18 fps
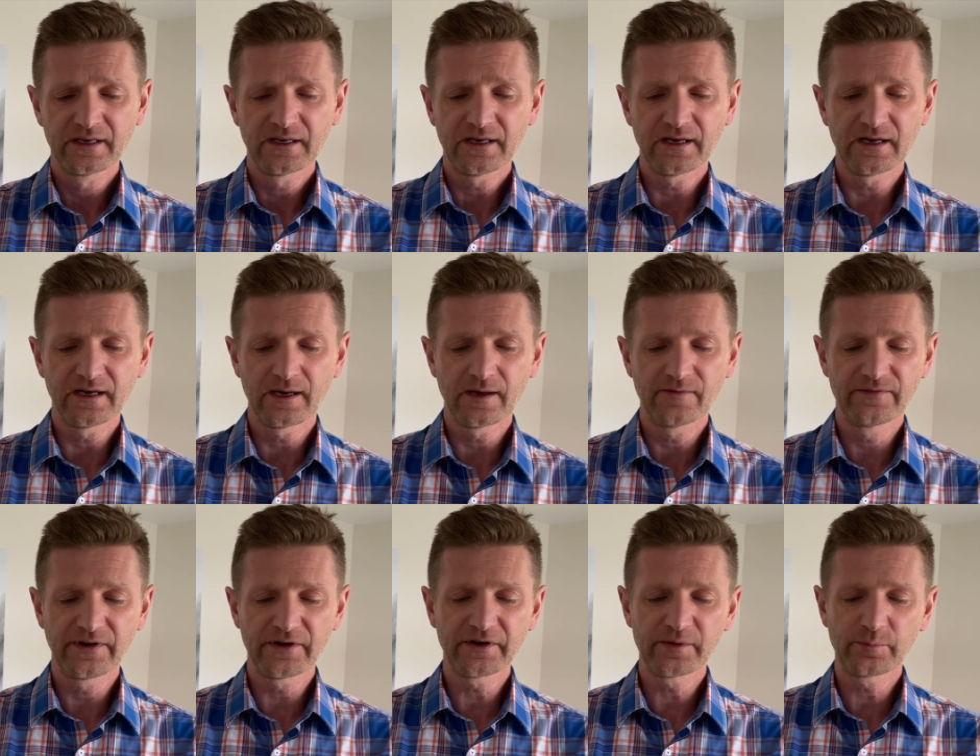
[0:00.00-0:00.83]

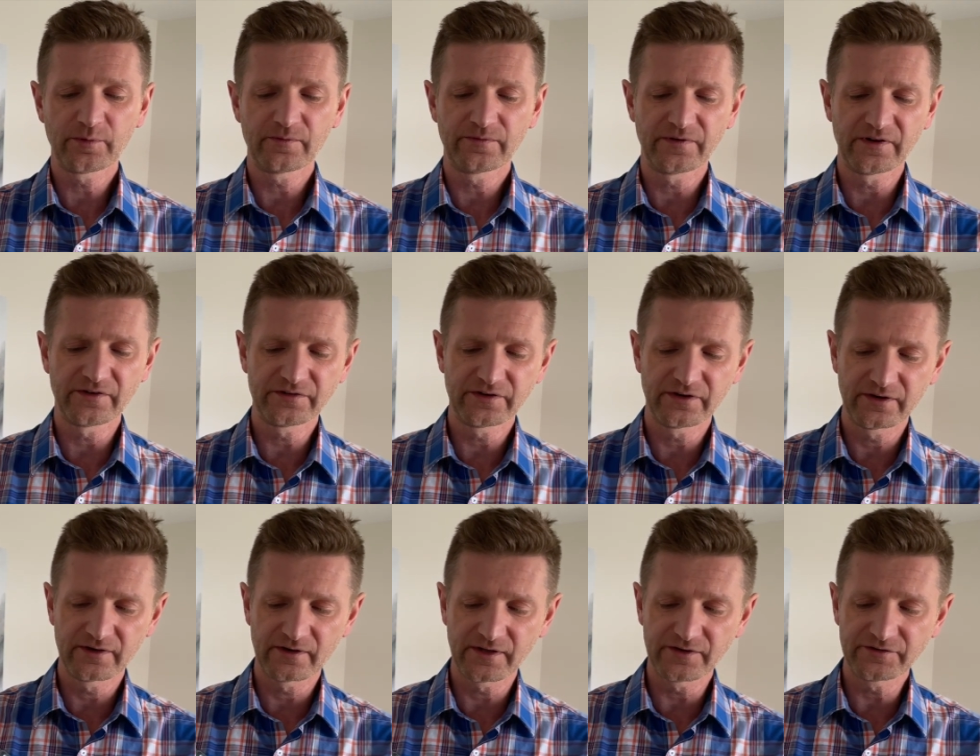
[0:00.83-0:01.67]
very
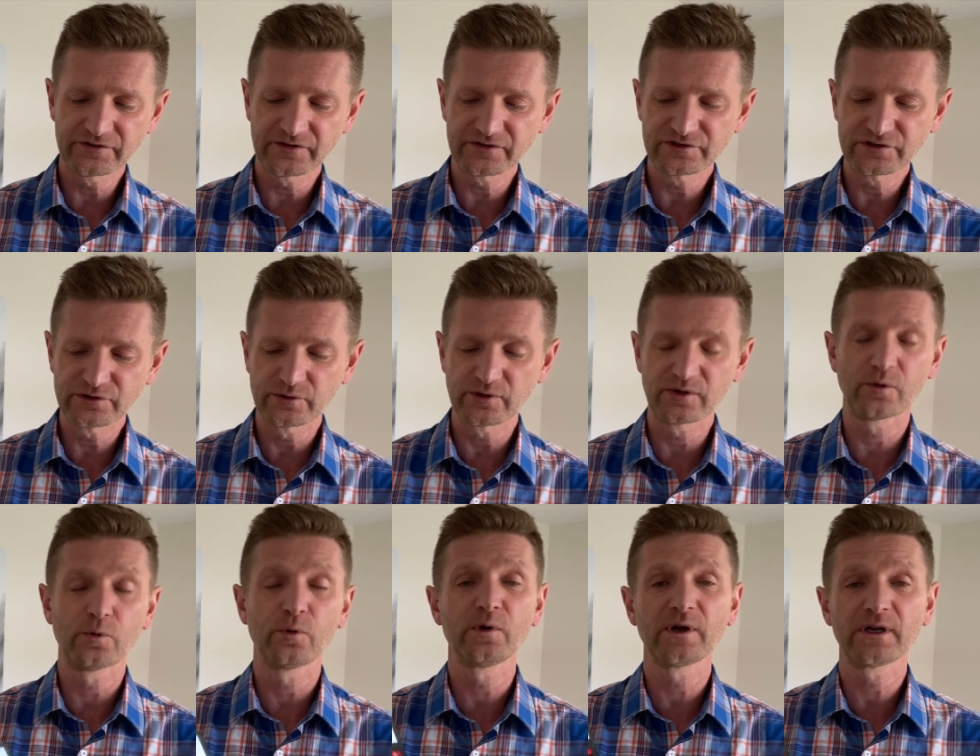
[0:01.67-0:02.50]
proficient. Let's just do a
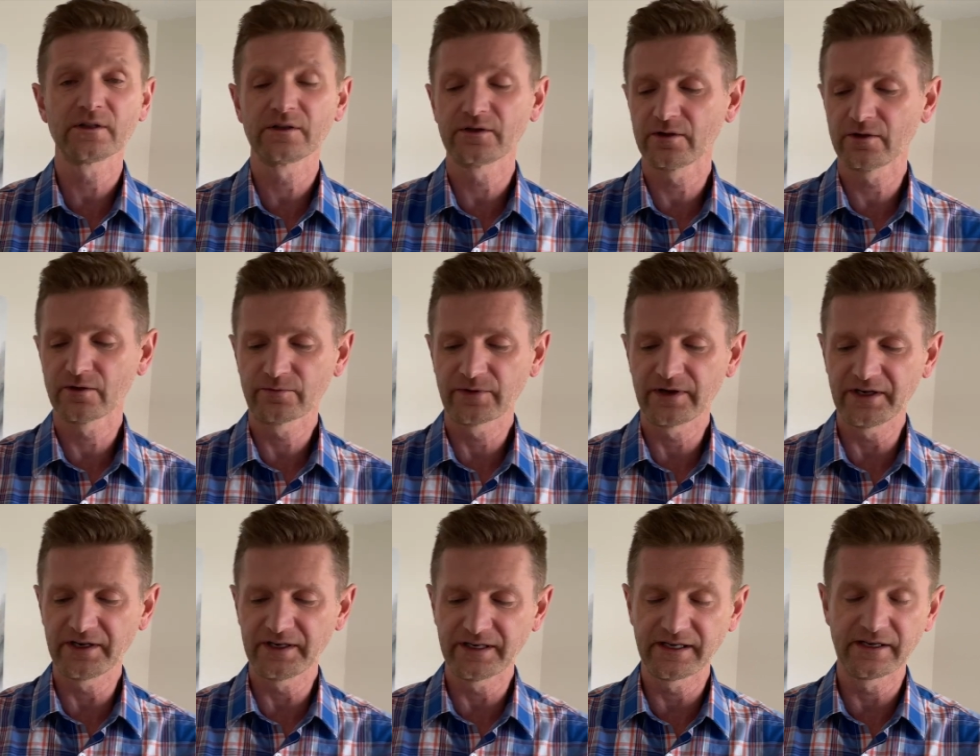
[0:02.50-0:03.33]
quick little
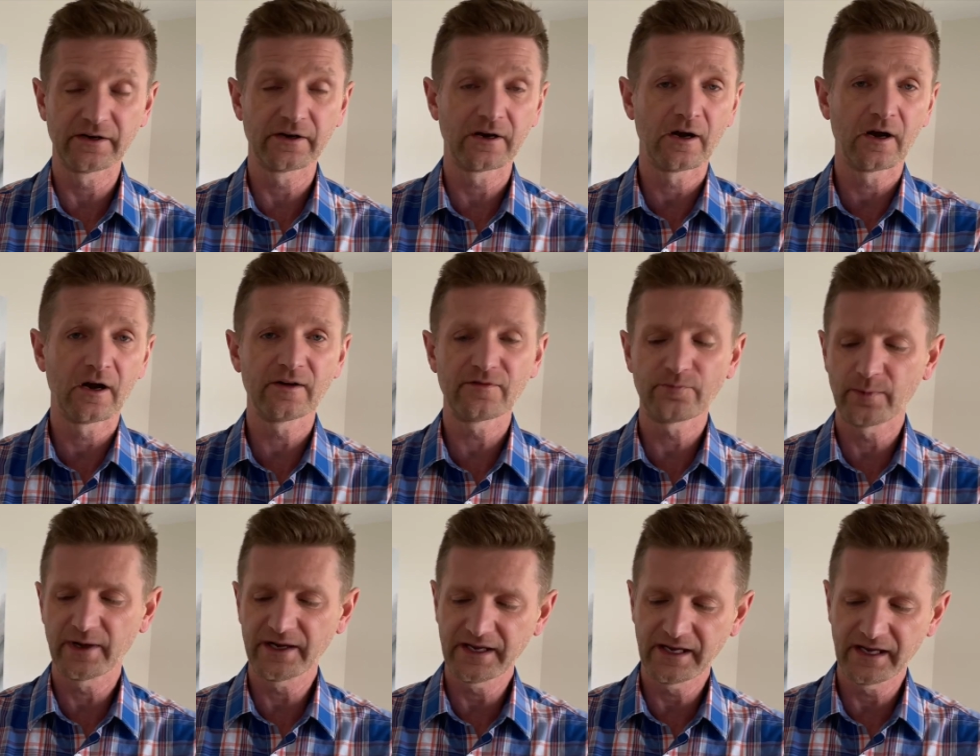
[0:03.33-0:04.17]
reading here
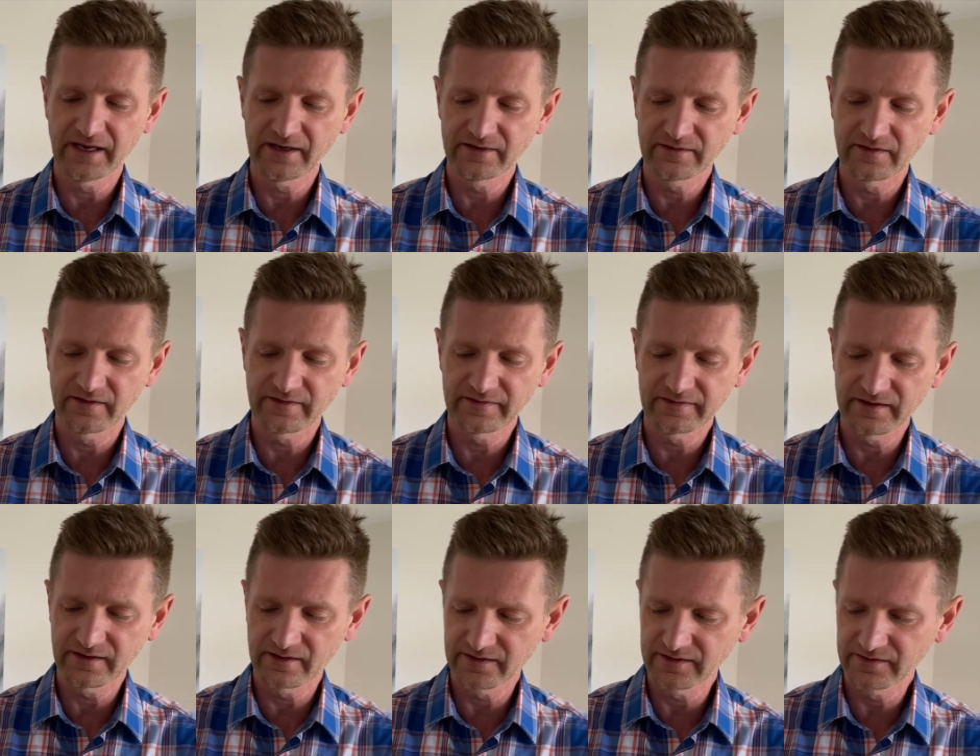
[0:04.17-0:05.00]
off my hand to the
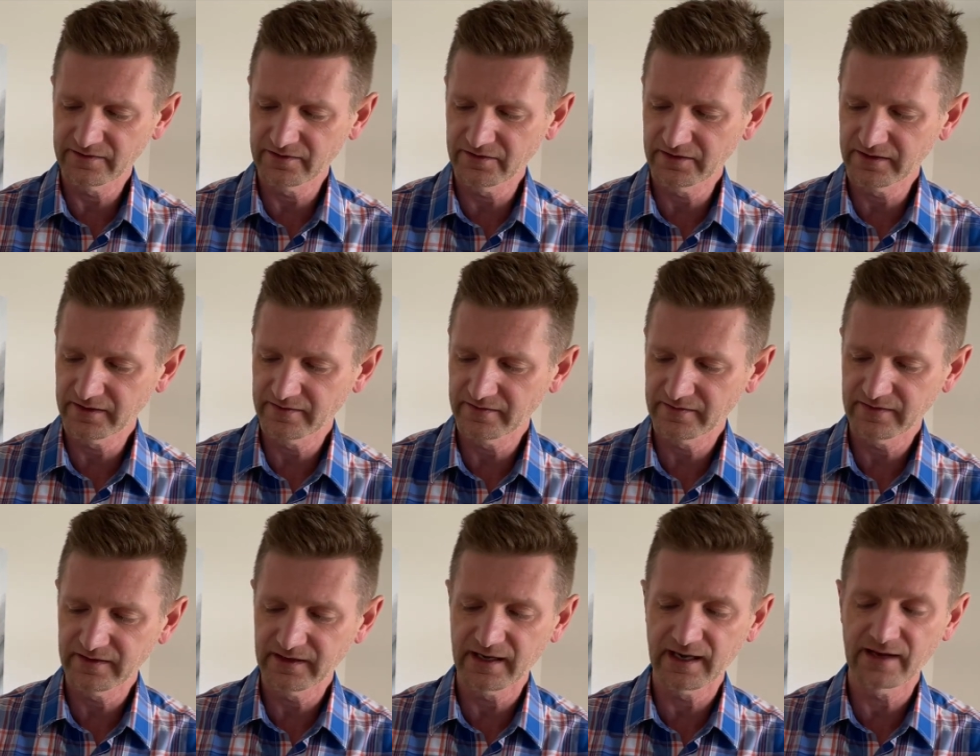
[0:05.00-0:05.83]
ceiling so you can
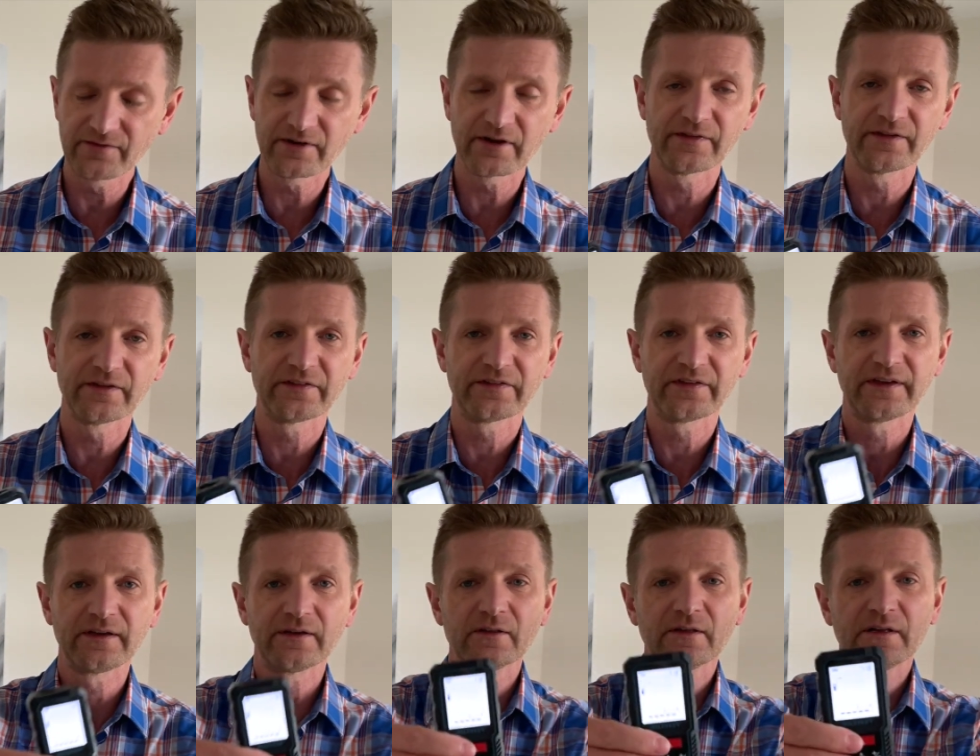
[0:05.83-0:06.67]
see. I have it on the
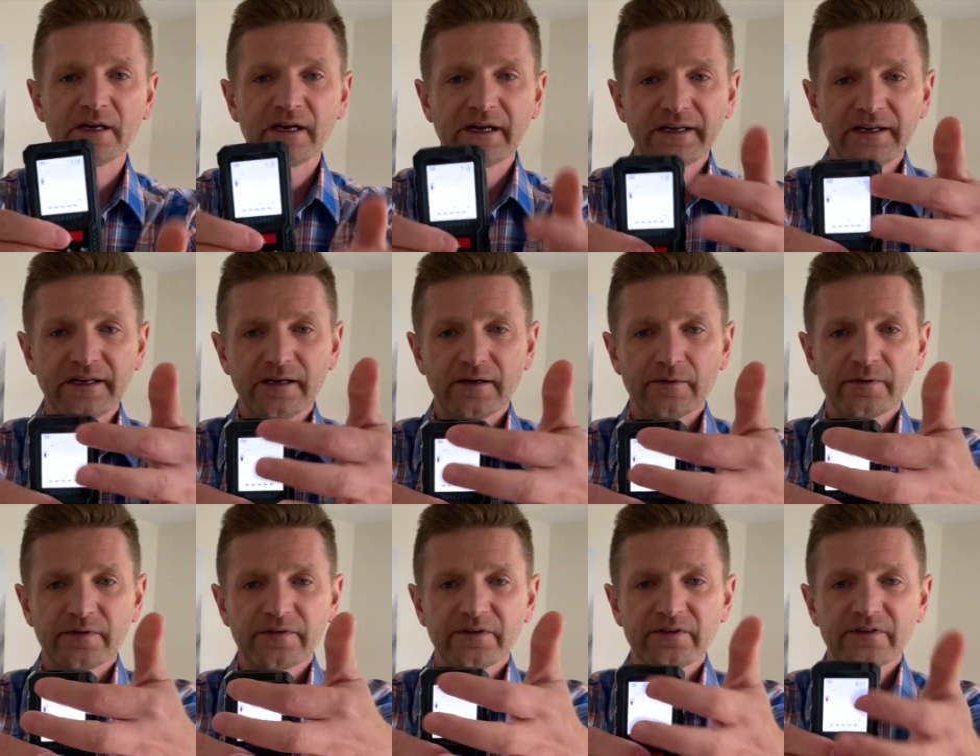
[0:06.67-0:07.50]
single line
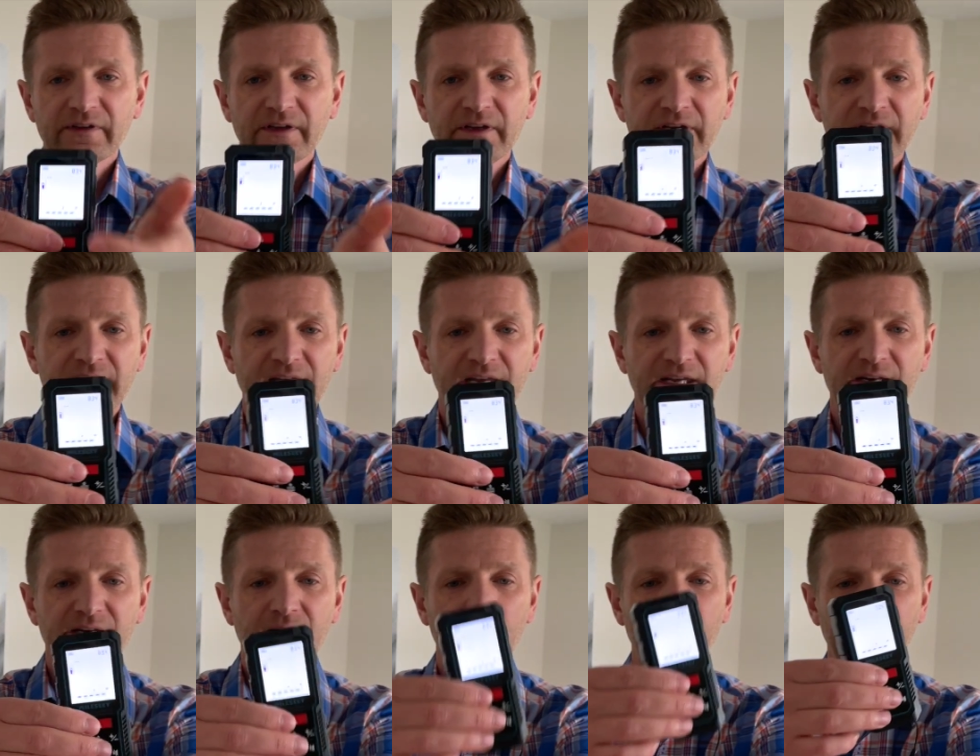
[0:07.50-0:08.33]
here, which is
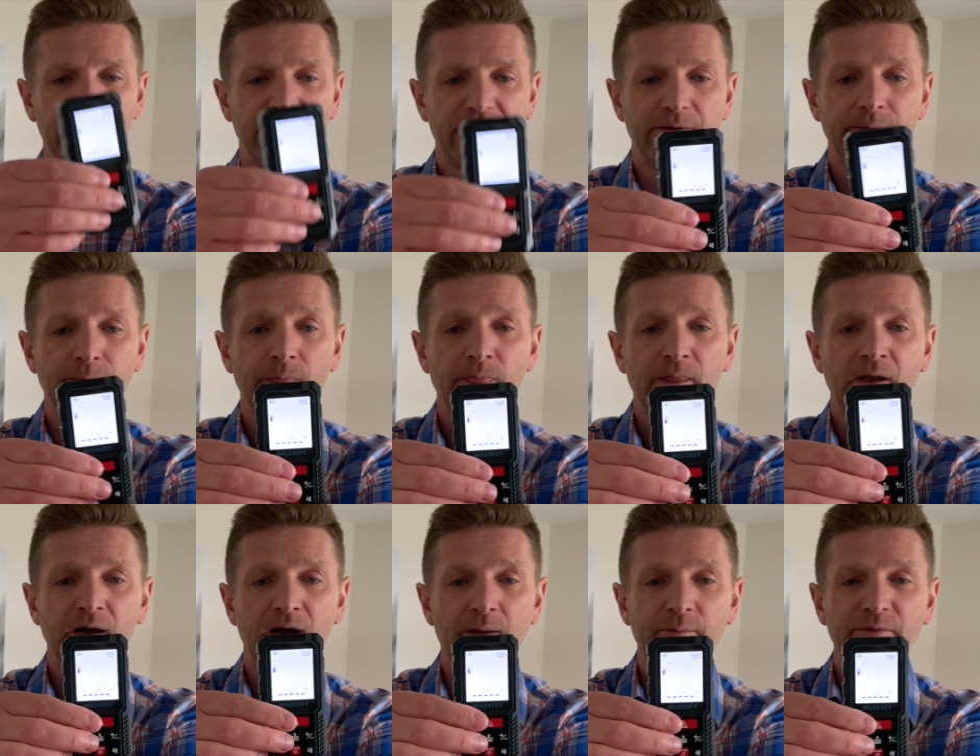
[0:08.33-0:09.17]
indicated up here.
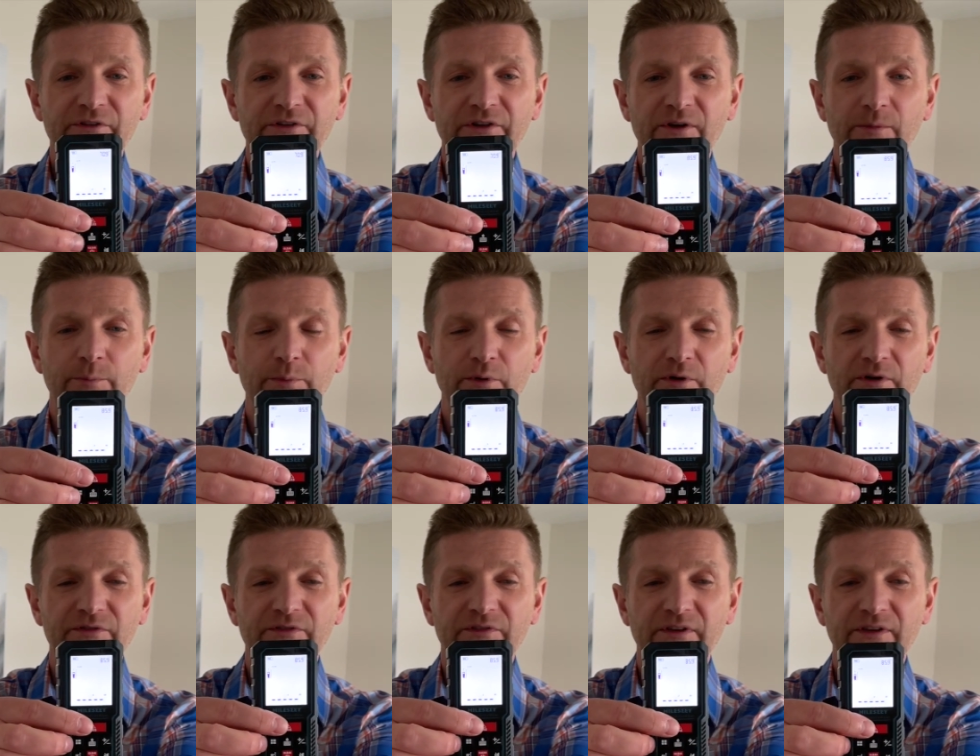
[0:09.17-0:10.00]
I'm just going to
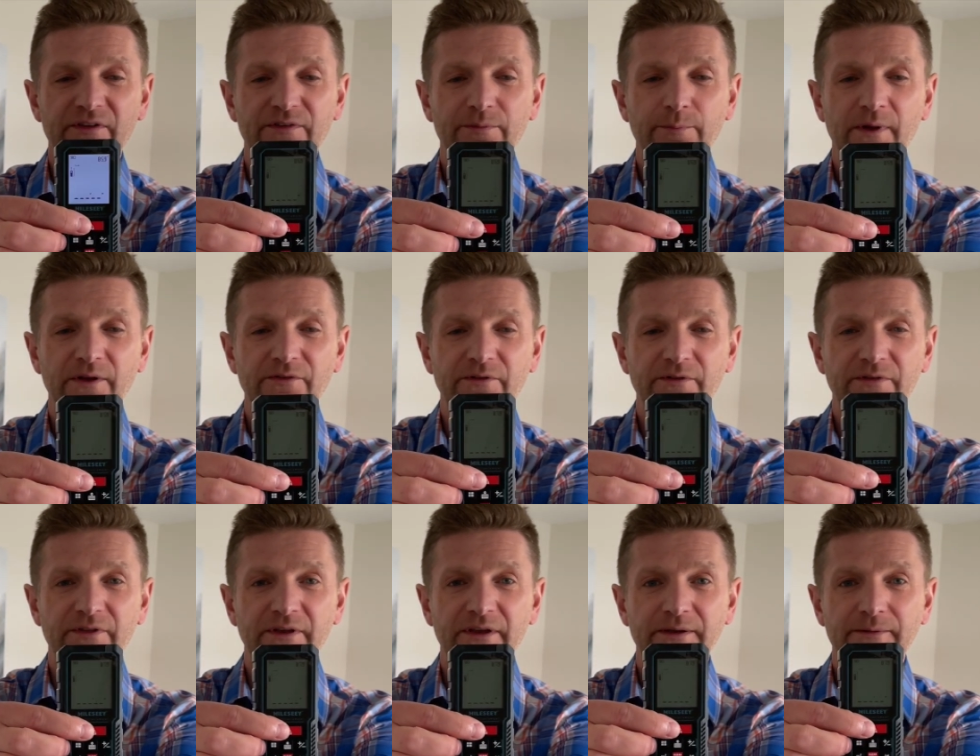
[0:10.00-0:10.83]
push this measure
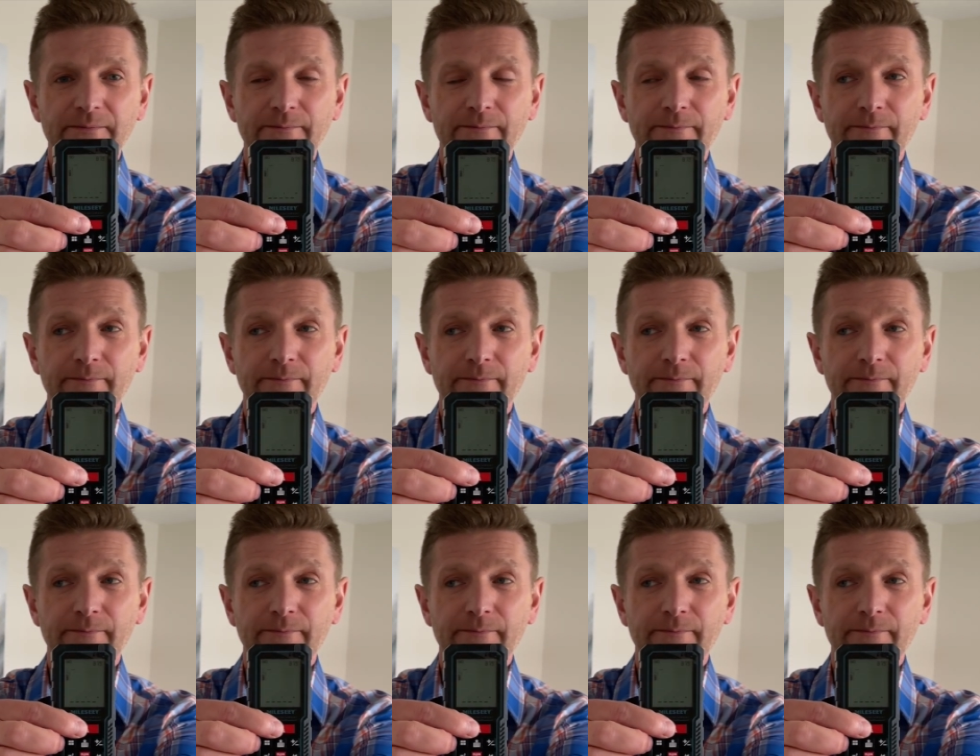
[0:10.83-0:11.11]
thing.